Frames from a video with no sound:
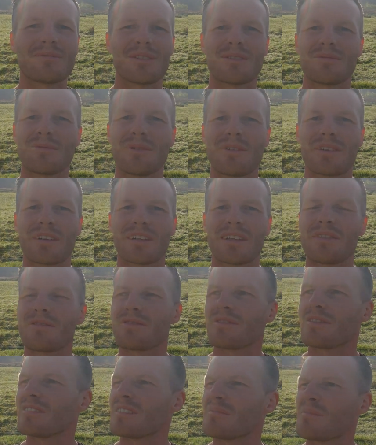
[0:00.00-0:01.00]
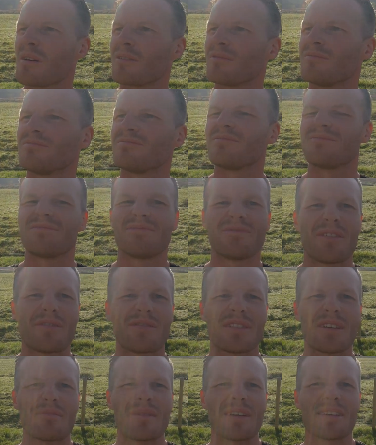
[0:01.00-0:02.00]
we only live about
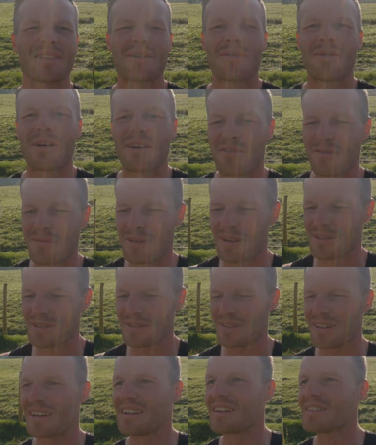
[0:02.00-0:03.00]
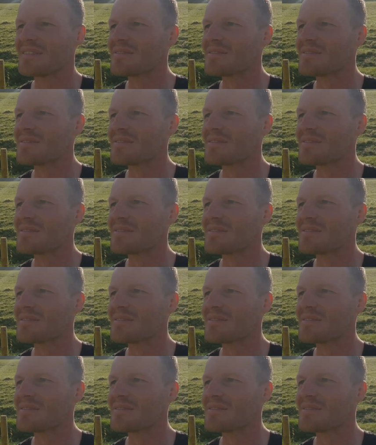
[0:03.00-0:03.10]
15 minutes away from each other.